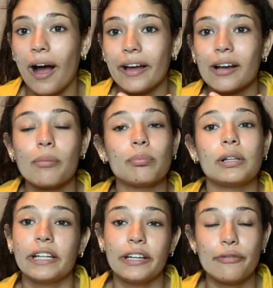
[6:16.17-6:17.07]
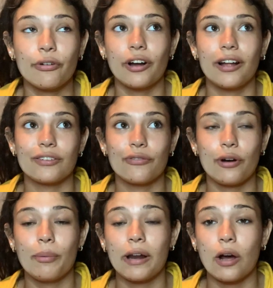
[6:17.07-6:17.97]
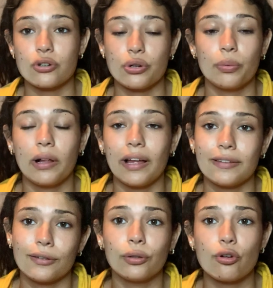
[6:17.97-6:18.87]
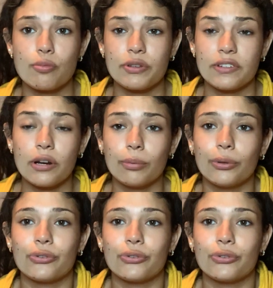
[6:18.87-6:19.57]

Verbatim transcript: I completely forgot to film an outro while I still look presentable,